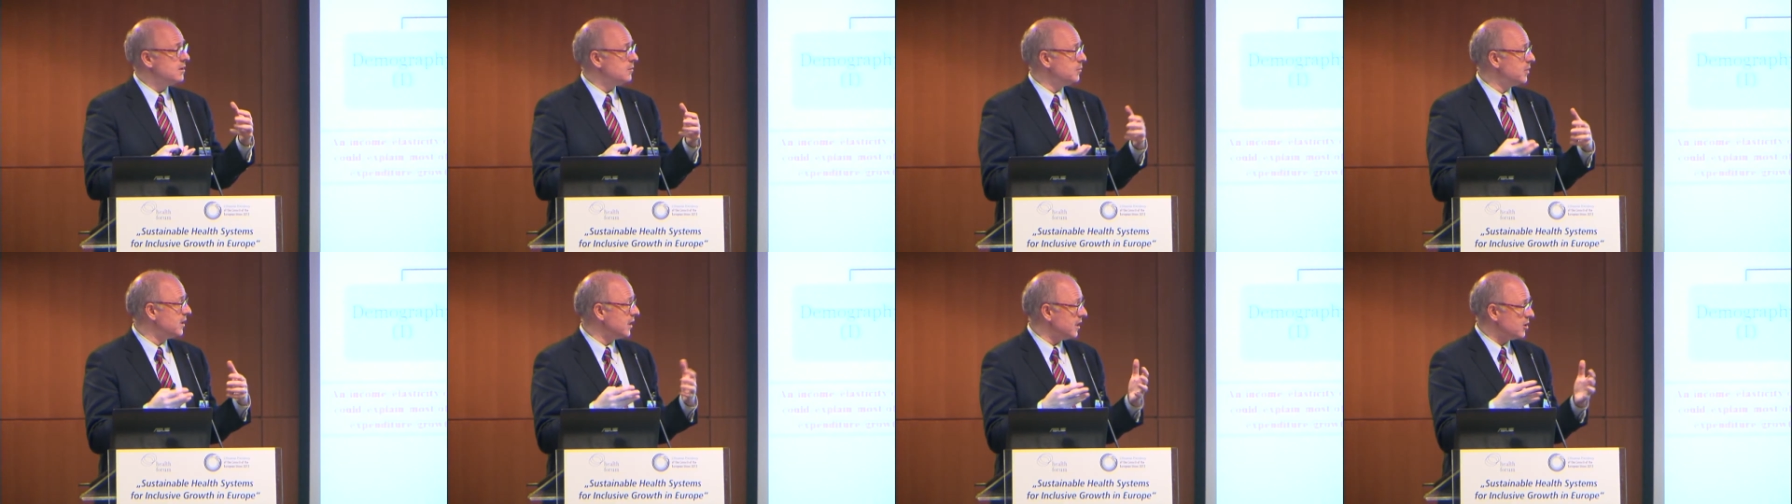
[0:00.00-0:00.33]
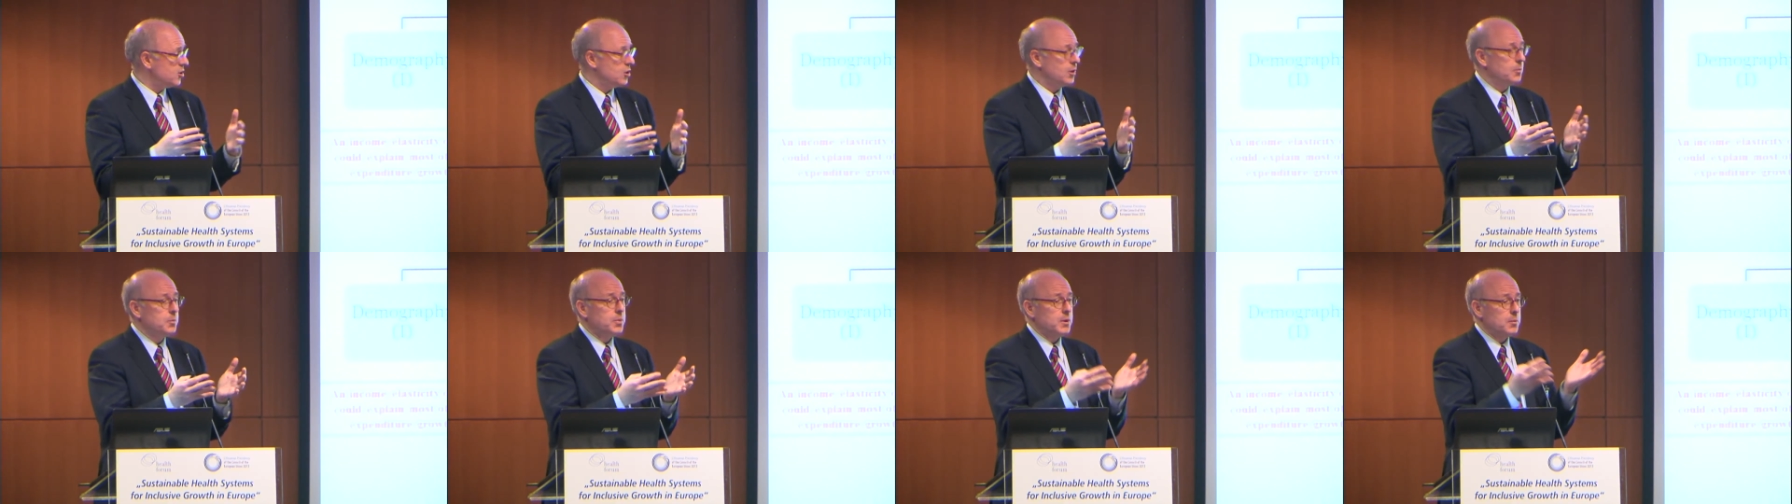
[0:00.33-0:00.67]
but
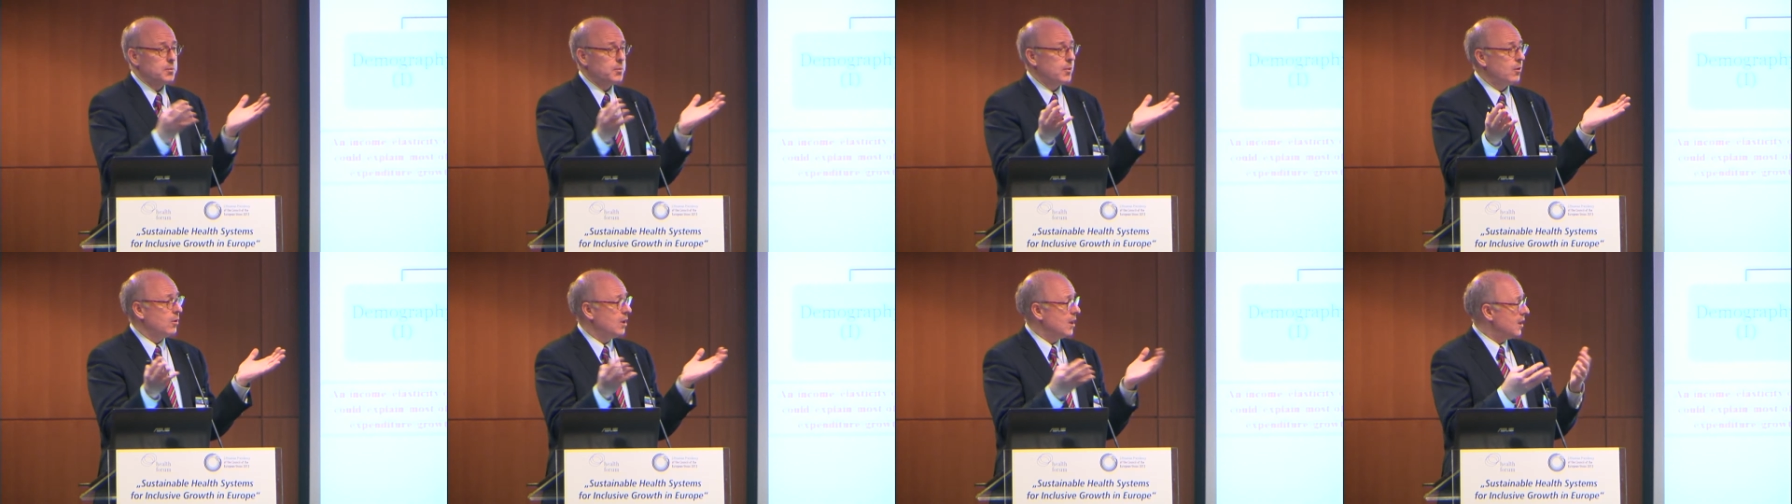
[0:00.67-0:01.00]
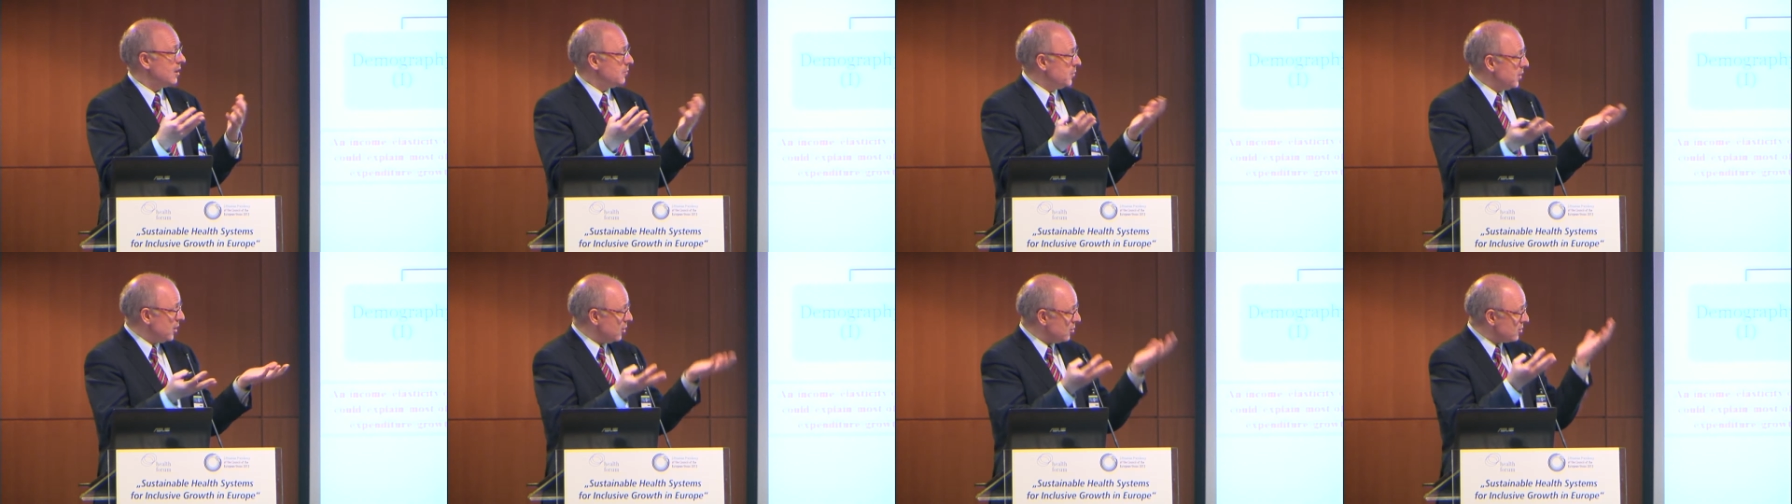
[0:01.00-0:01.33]
actually people,
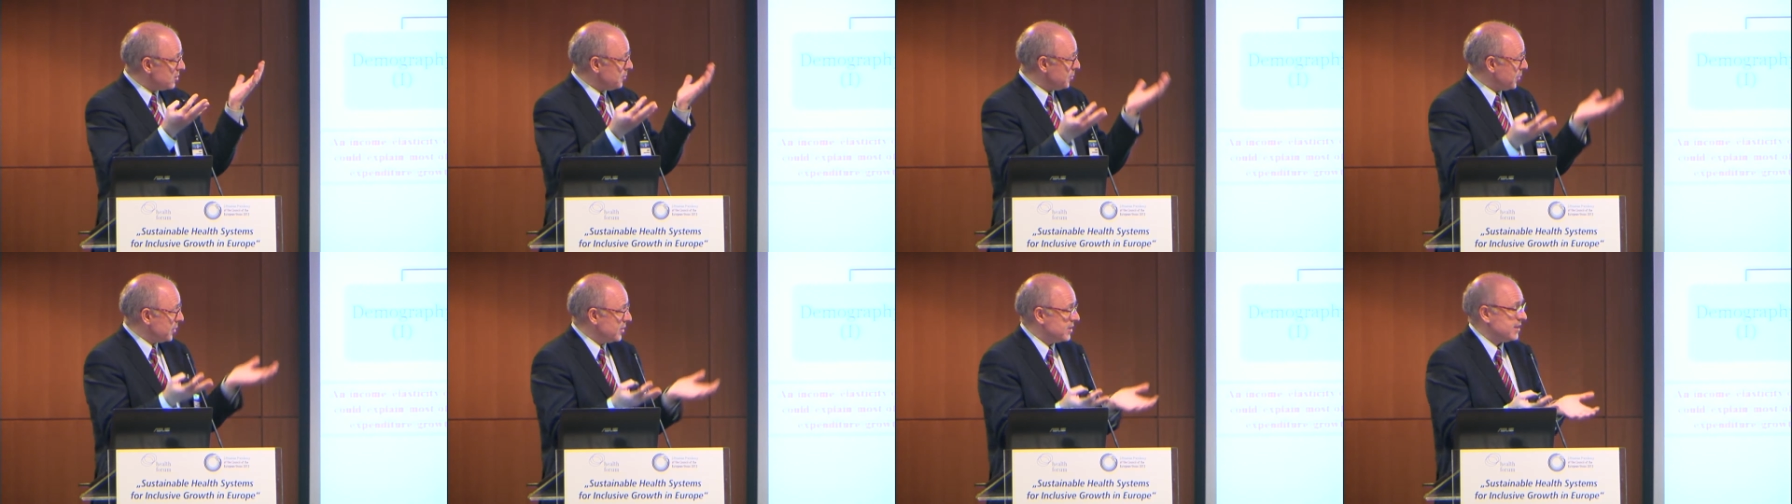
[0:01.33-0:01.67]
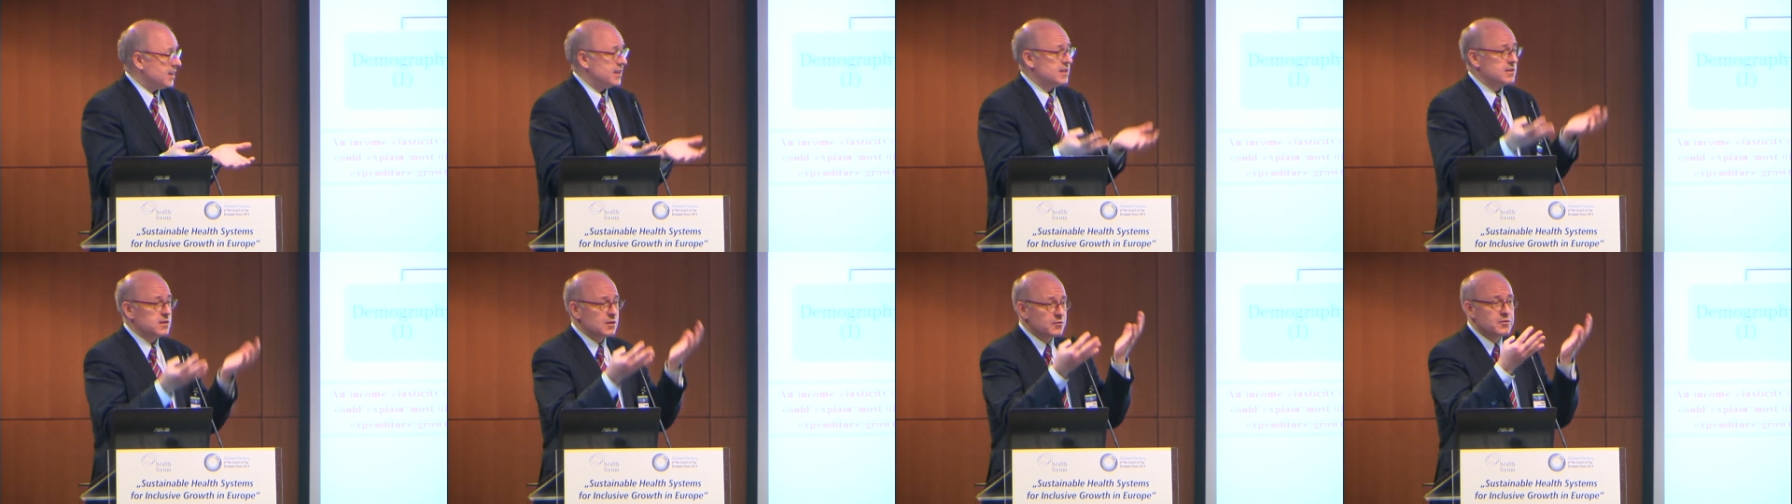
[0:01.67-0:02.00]
because
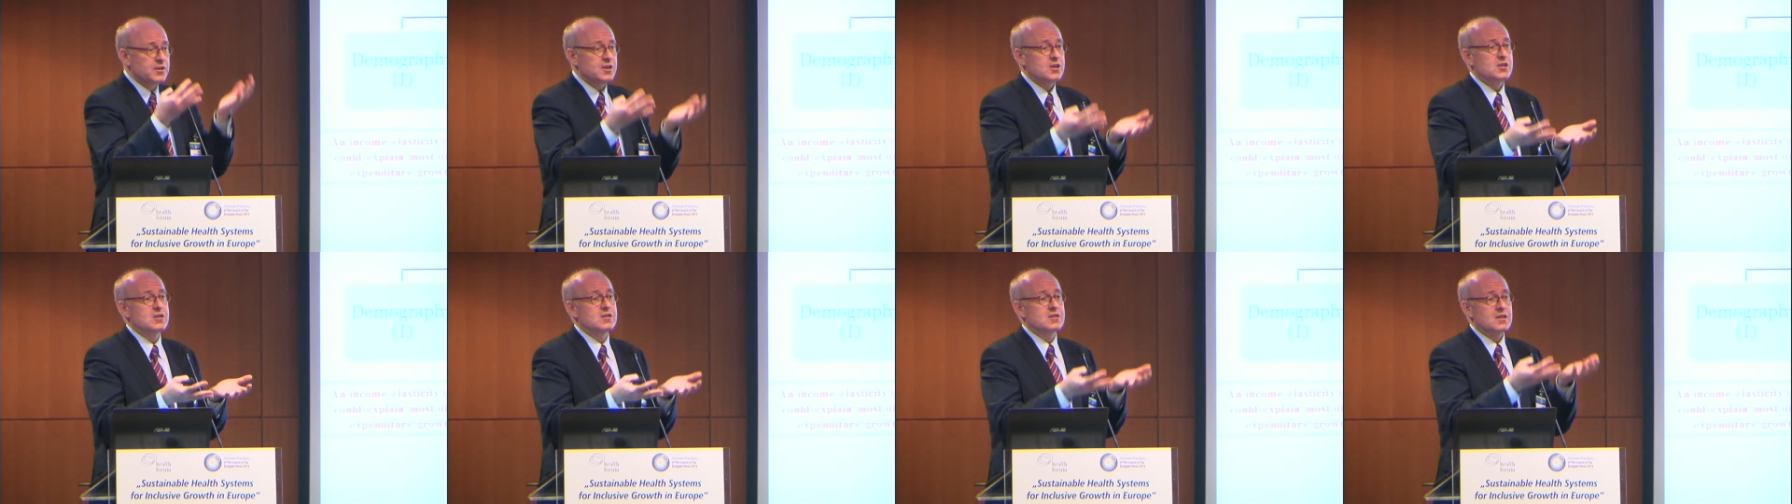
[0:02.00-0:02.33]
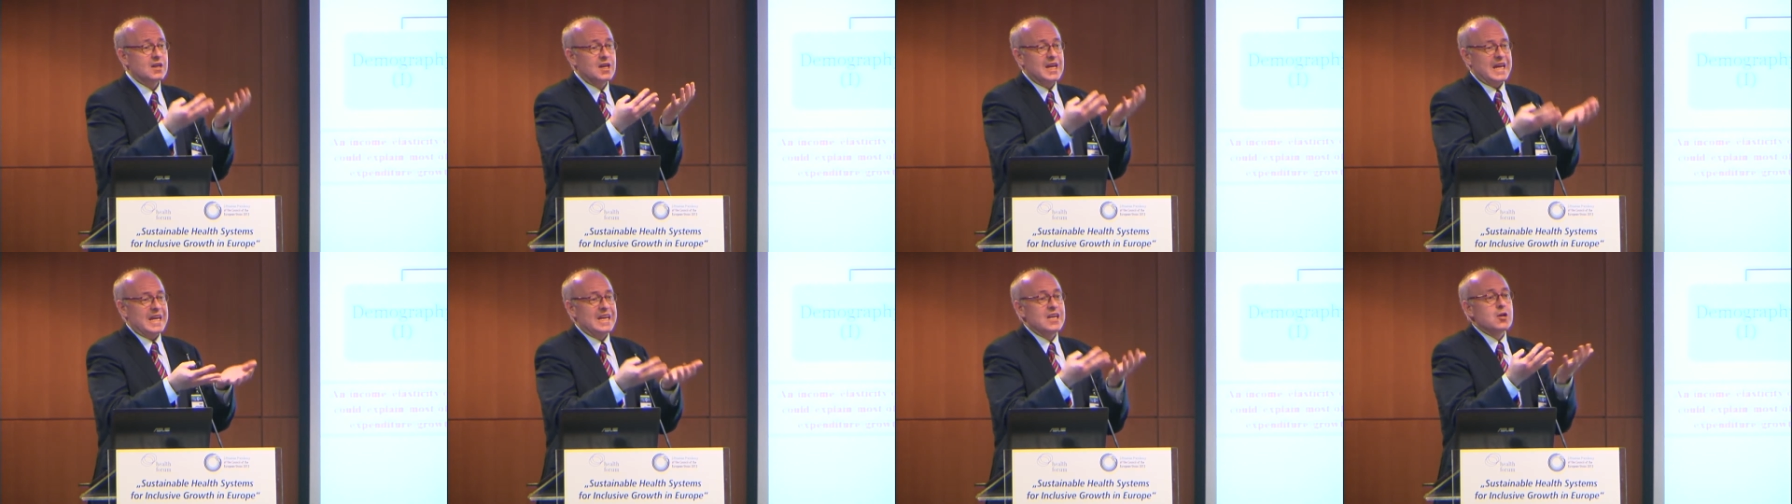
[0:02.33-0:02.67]
precisely of this
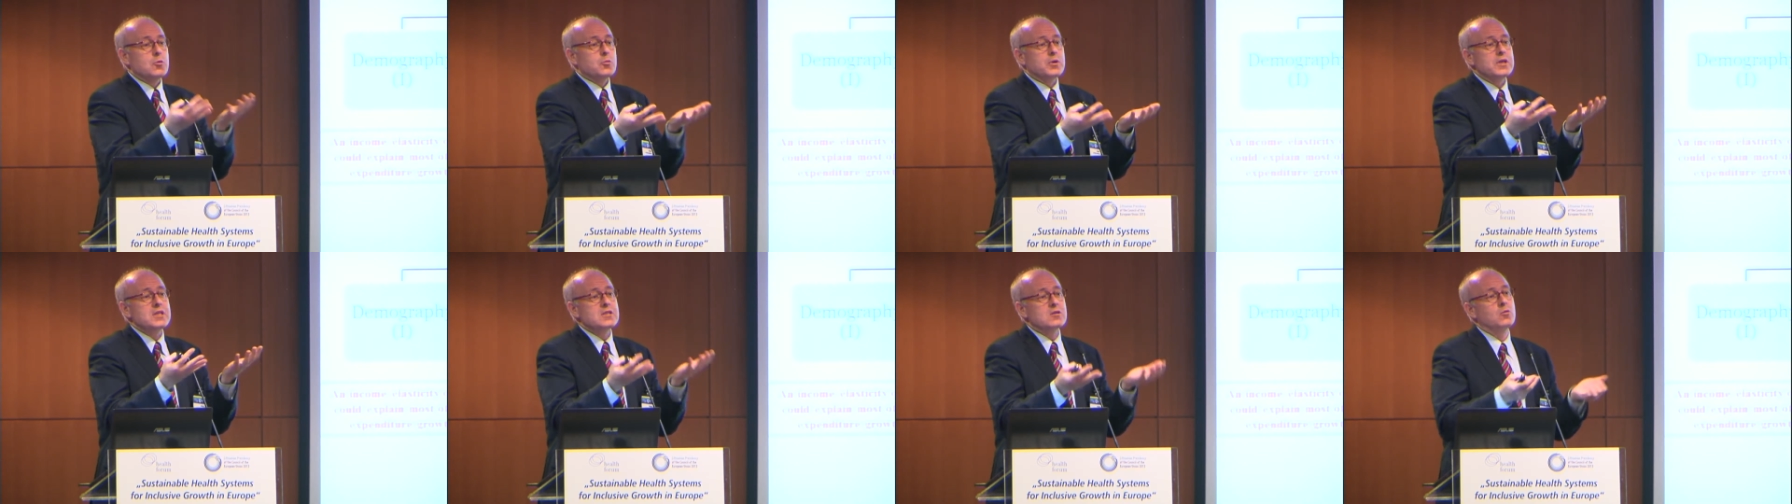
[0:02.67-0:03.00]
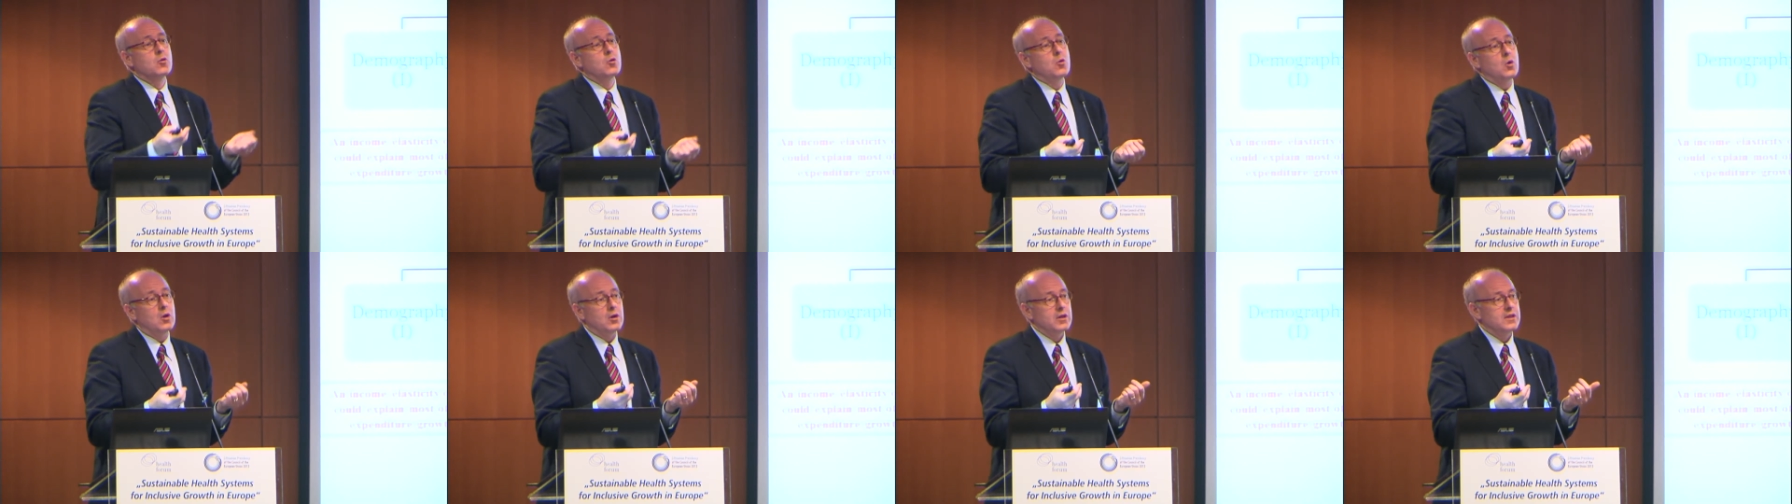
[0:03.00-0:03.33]
increase in
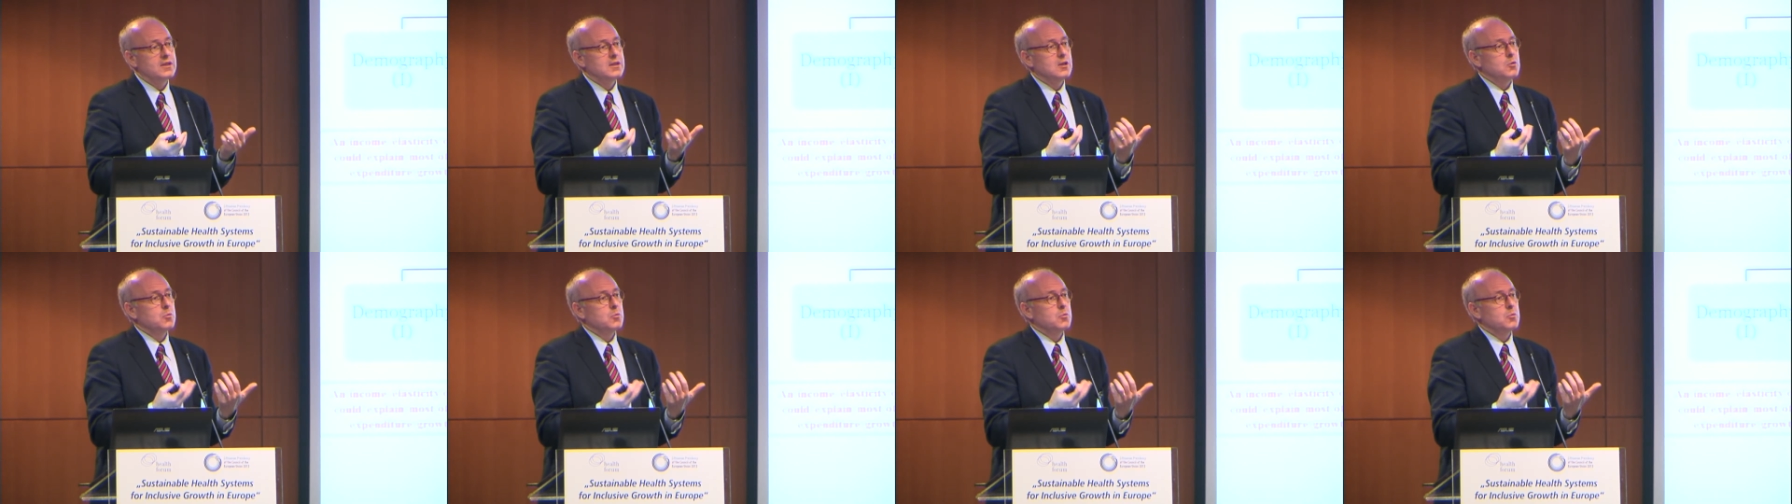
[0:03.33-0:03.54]
quality,